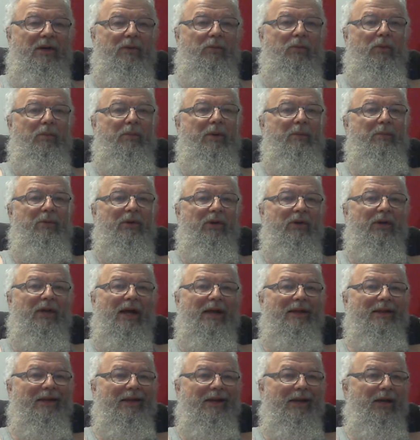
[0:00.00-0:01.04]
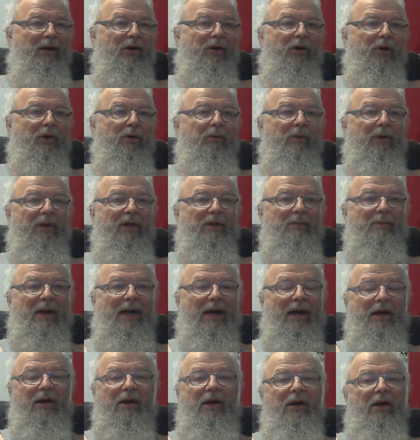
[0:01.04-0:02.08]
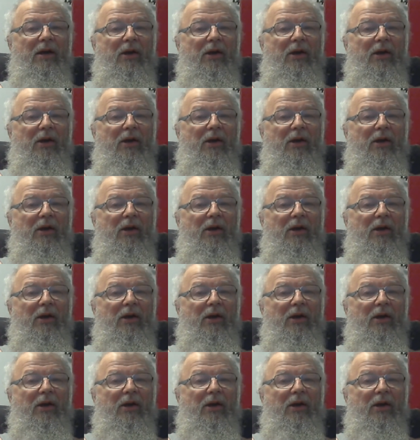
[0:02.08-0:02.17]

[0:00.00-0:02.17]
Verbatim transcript: where people are likely to get hurt really bad,